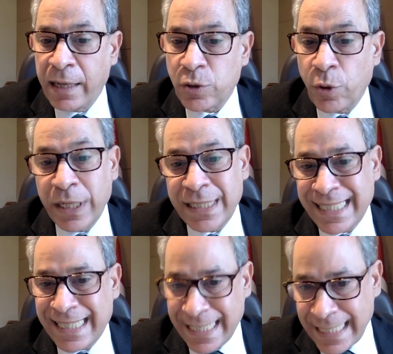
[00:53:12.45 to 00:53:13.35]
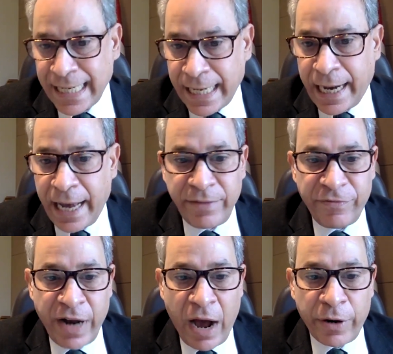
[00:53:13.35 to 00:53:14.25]
So it's kind
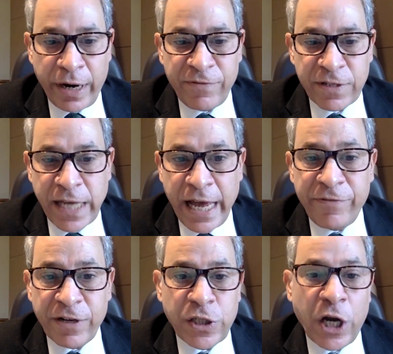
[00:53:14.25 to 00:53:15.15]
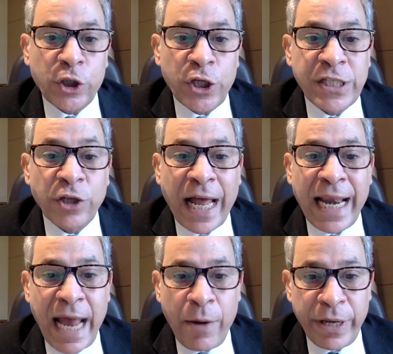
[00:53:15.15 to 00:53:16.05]
of our infrastructure is not
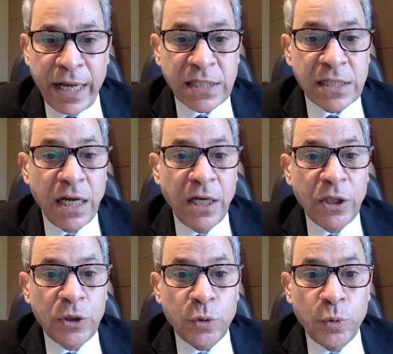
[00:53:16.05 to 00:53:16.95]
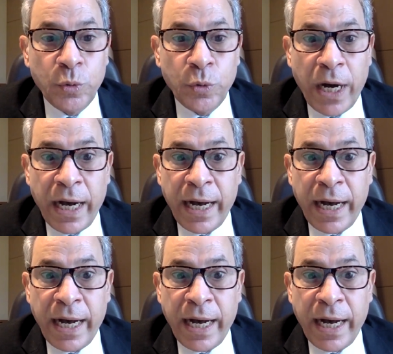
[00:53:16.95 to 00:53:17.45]
allowing us to